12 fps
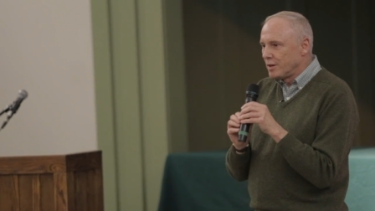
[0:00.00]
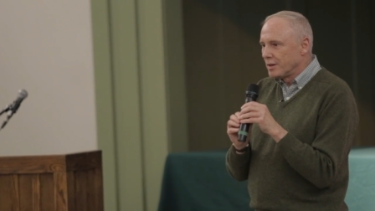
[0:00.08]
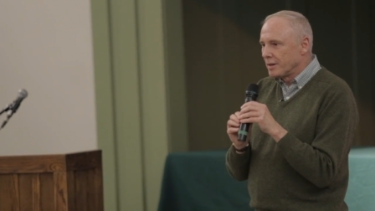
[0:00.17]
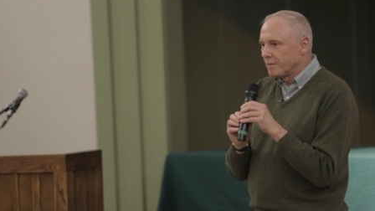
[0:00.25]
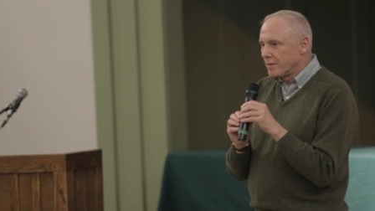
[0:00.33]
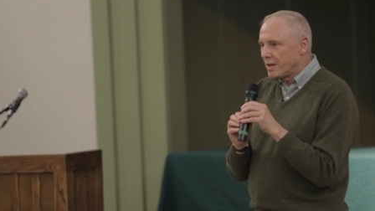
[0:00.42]

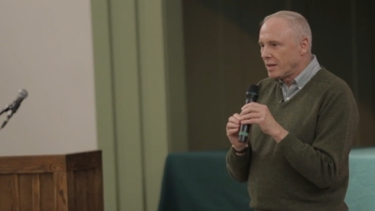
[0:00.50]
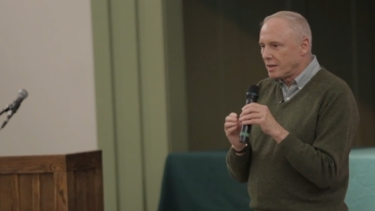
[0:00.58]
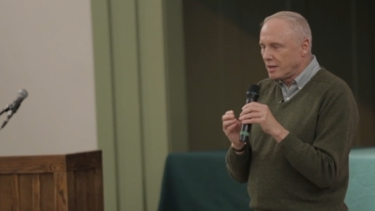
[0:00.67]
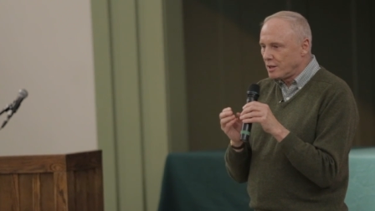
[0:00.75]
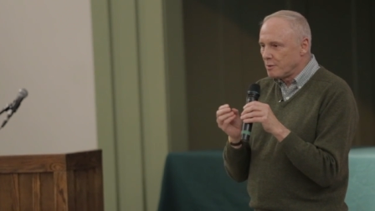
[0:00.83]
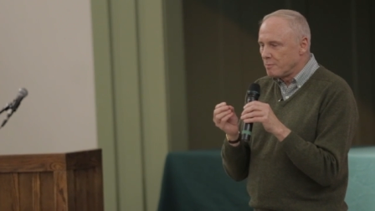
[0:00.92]
Um, and
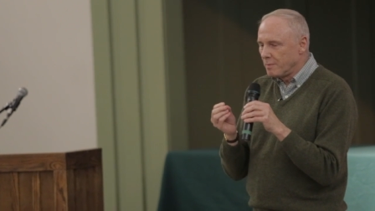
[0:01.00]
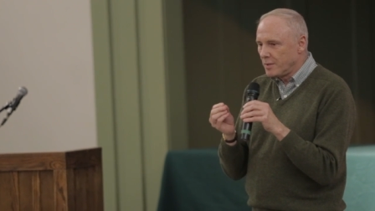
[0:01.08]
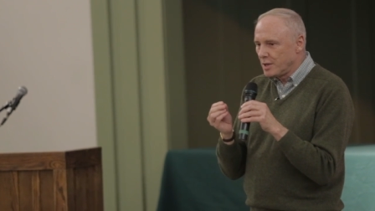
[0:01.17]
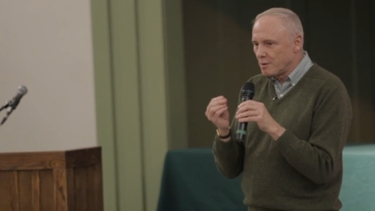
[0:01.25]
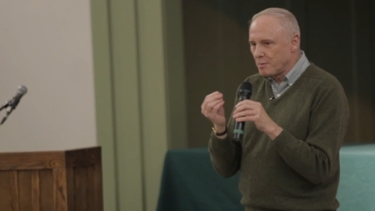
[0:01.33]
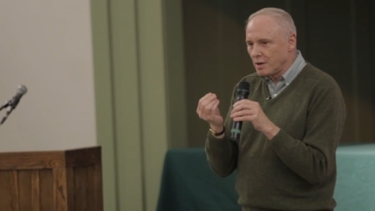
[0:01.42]
in the
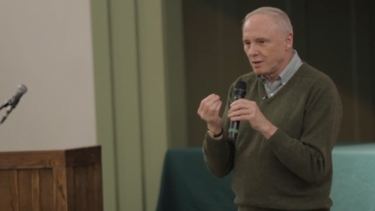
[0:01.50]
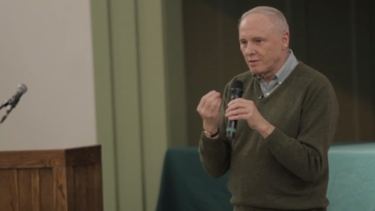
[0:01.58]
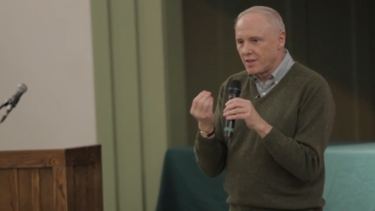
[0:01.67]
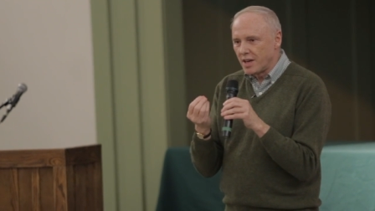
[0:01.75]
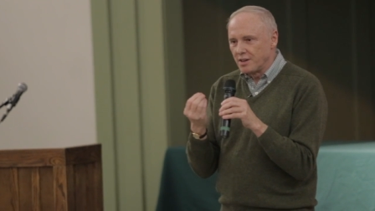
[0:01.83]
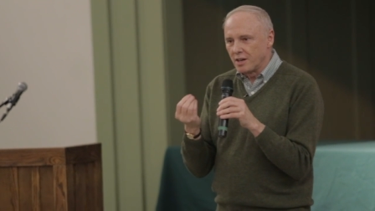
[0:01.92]
in the middle of
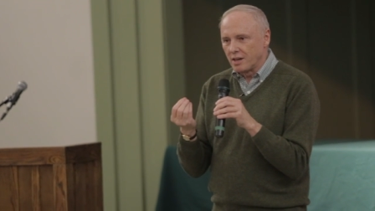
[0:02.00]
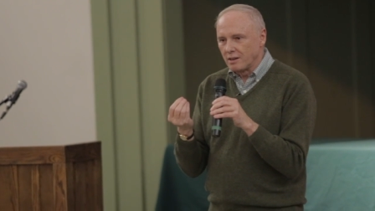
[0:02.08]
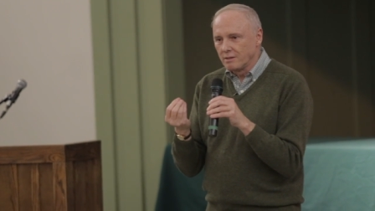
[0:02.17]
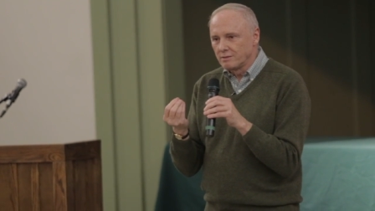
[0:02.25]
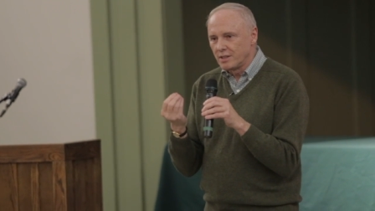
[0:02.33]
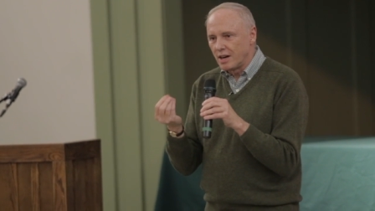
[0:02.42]
that
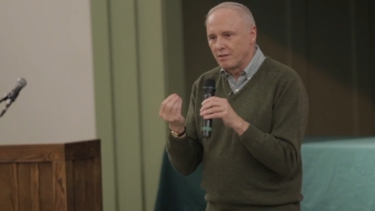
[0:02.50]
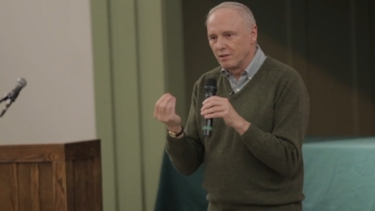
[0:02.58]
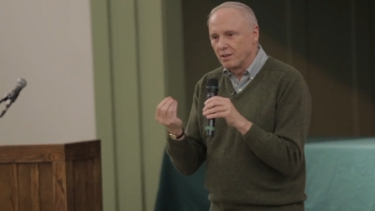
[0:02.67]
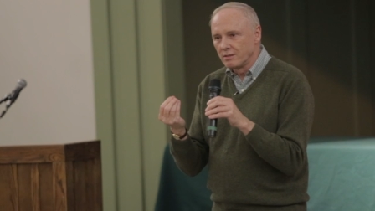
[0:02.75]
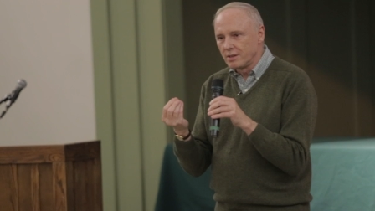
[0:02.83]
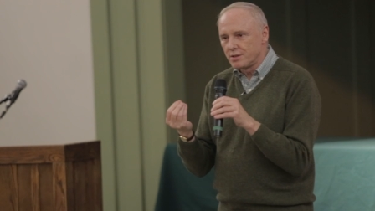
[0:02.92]
novel,
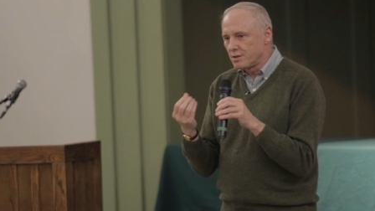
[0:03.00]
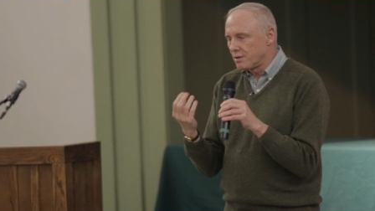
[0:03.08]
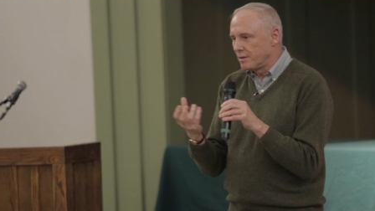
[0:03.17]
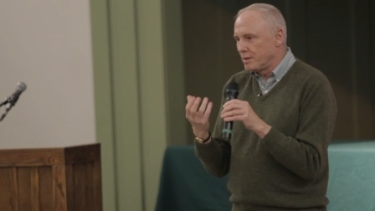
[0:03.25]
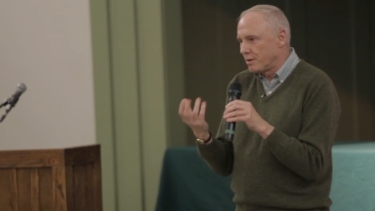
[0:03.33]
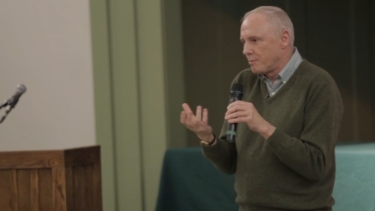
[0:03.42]
novel, is
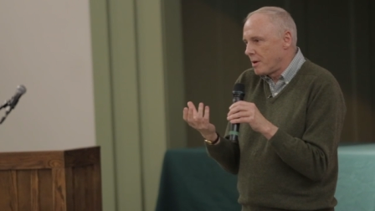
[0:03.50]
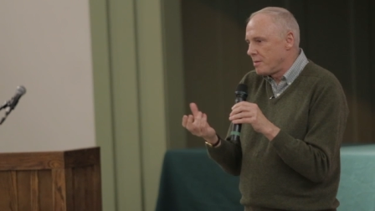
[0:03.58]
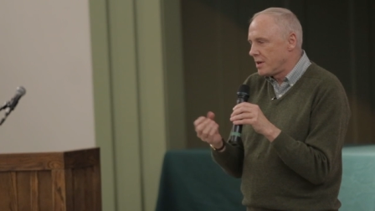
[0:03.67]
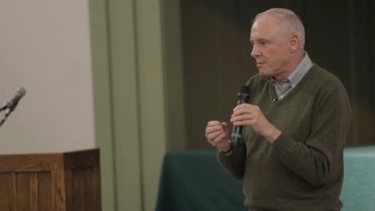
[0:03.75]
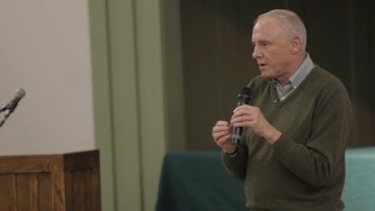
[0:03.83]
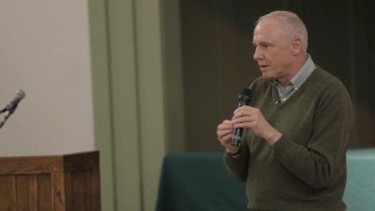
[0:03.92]
there, you know,
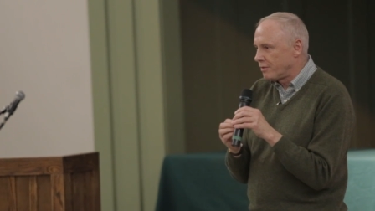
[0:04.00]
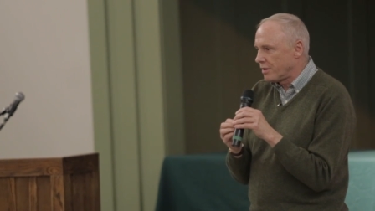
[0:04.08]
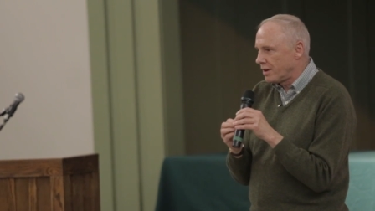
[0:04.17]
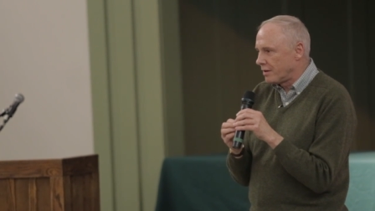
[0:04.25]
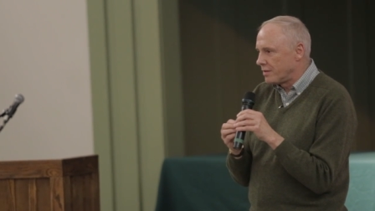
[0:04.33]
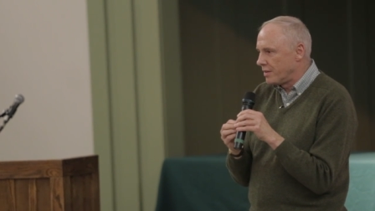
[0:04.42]
maybe he might have
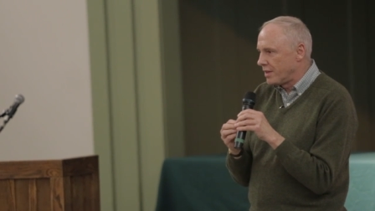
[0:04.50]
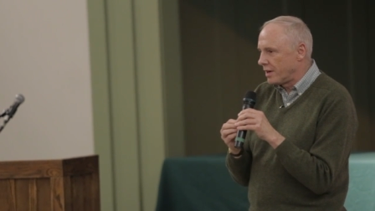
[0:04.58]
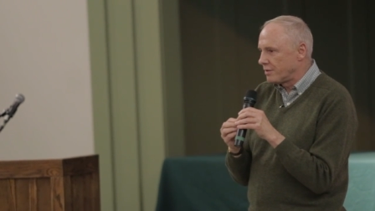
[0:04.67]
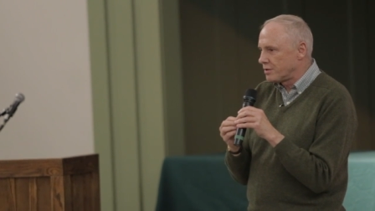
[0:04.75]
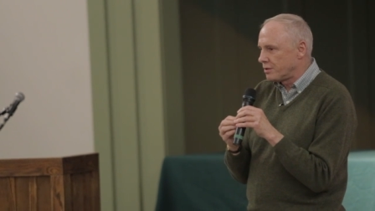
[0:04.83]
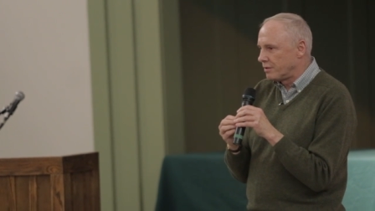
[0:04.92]
thought of that
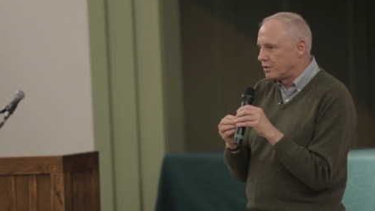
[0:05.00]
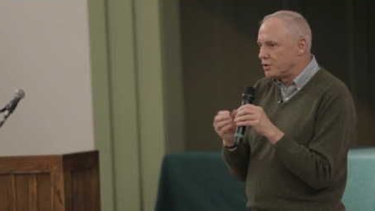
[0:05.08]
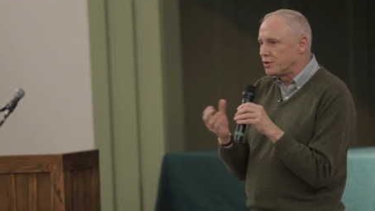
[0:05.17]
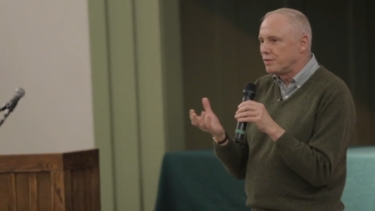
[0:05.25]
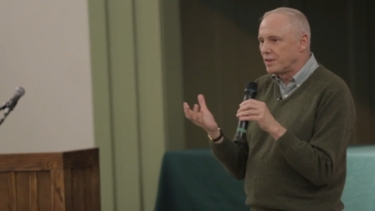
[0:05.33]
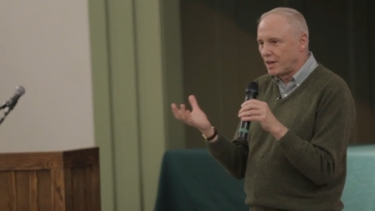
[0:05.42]
as sort of a
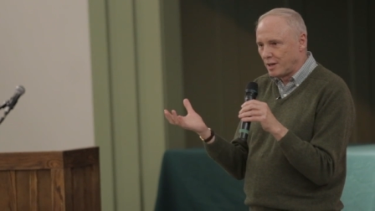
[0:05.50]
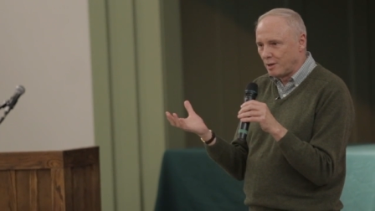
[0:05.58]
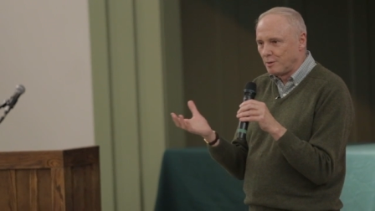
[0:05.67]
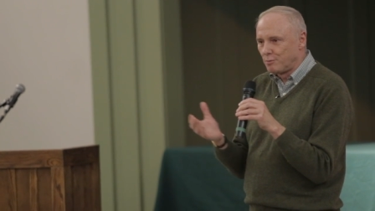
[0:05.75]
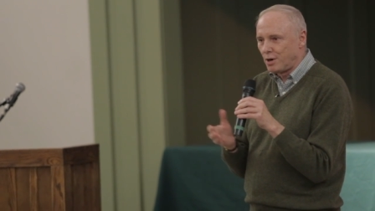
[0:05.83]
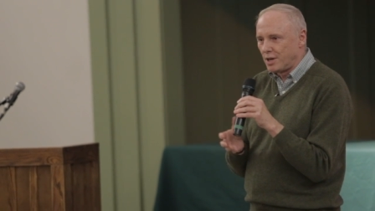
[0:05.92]

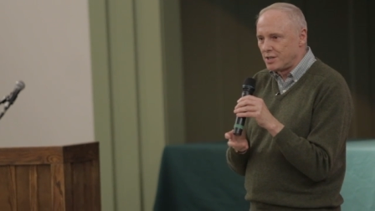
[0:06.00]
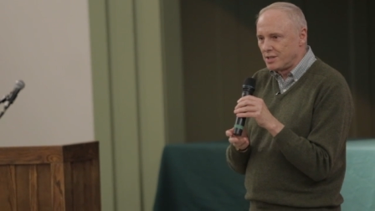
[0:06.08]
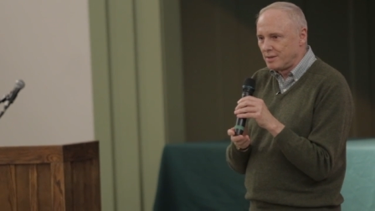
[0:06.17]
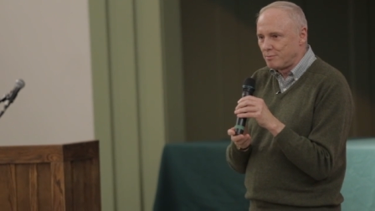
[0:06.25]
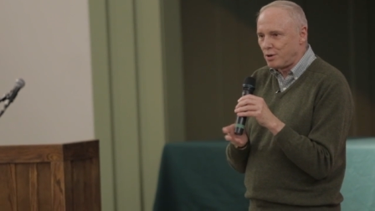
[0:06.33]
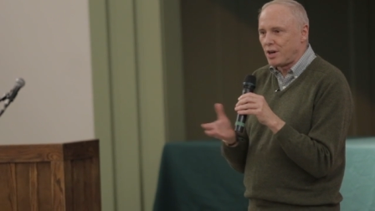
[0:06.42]
juvenile
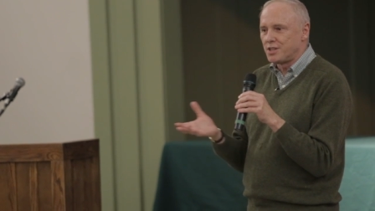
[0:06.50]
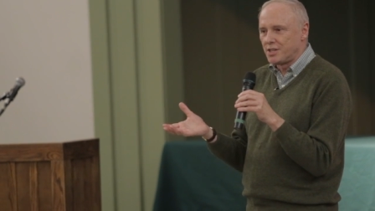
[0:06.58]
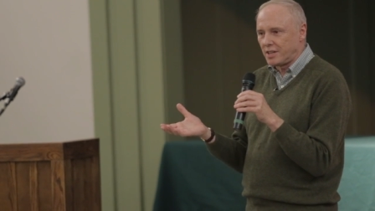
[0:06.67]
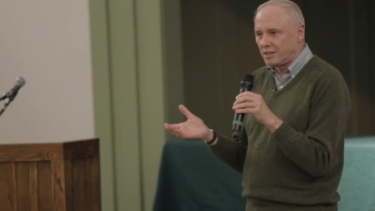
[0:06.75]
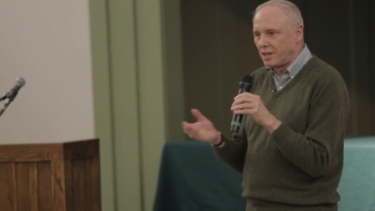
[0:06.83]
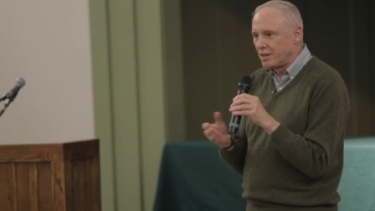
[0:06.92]
project
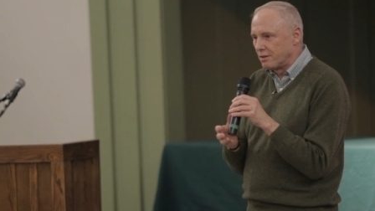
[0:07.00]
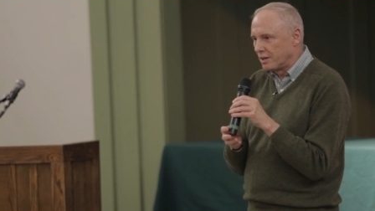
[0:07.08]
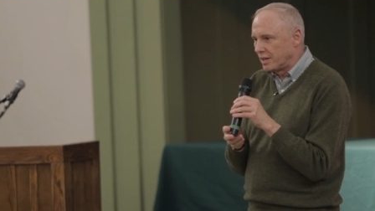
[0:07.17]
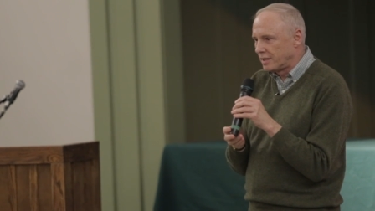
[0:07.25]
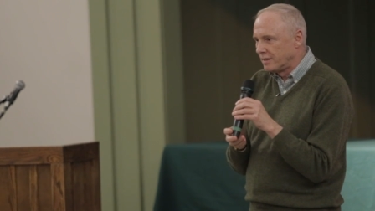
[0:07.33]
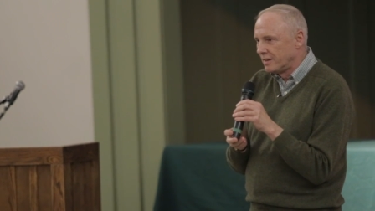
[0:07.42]
project later
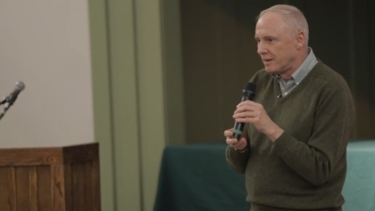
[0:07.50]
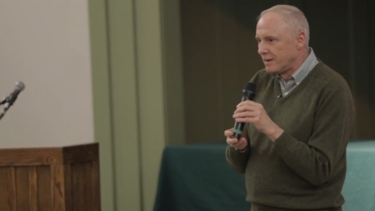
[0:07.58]
on,